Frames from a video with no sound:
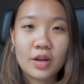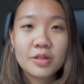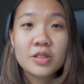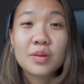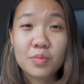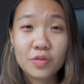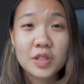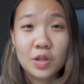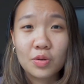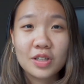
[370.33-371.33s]
I'm just gonna move
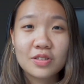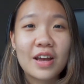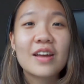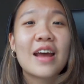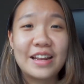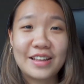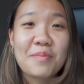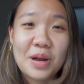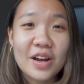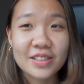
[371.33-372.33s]
slowly so that editing
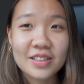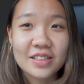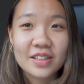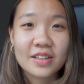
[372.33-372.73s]
Amanda has an easier